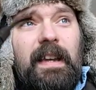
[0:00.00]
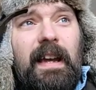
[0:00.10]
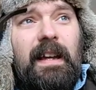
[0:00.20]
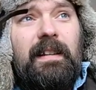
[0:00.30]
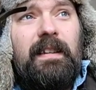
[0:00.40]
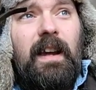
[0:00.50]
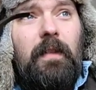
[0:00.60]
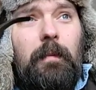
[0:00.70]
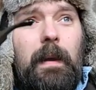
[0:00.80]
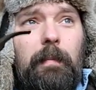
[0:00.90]
and the
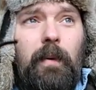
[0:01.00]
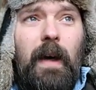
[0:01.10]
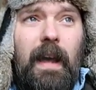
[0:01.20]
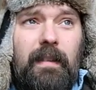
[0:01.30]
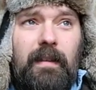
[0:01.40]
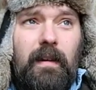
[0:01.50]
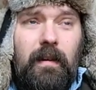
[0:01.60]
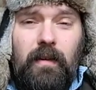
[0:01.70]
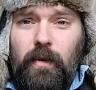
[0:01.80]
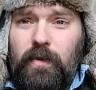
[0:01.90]
other people had their
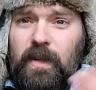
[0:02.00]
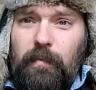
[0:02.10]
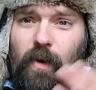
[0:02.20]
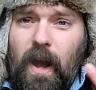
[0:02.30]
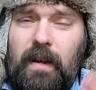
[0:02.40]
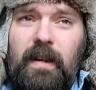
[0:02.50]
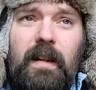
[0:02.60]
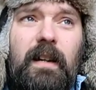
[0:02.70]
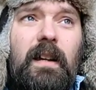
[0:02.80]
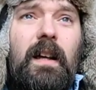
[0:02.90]
Gucci,
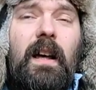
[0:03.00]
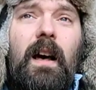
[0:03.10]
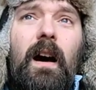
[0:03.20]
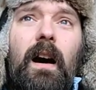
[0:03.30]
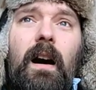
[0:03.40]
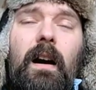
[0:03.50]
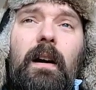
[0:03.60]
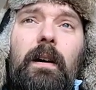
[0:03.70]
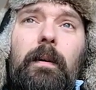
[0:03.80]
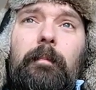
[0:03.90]
Prada,
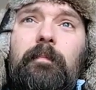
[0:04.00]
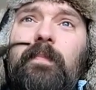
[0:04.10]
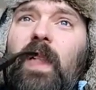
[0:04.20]
um,